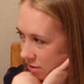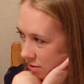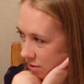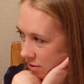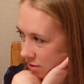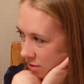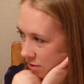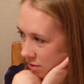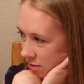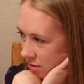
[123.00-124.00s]

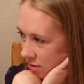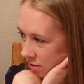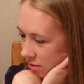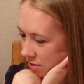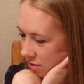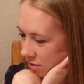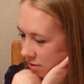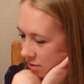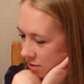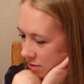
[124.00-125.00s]

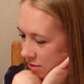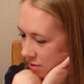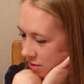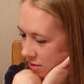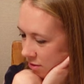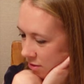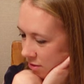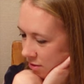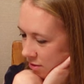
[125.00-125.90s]
(not speaking)